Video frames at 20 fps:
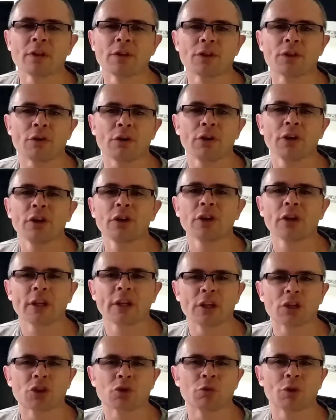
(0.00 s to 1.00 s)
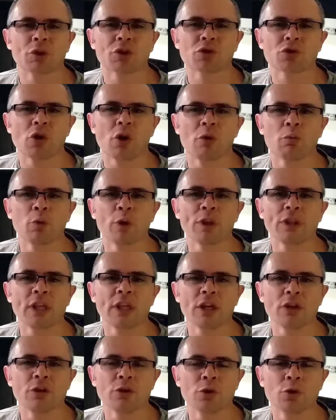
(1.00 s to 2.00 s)
They're only going to get switched on when
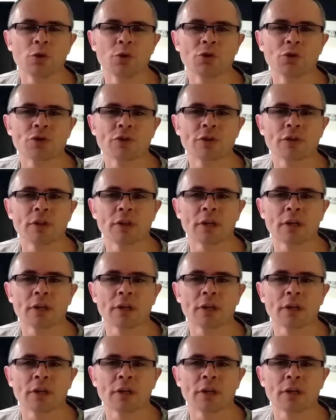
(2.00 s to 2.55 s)
they're used.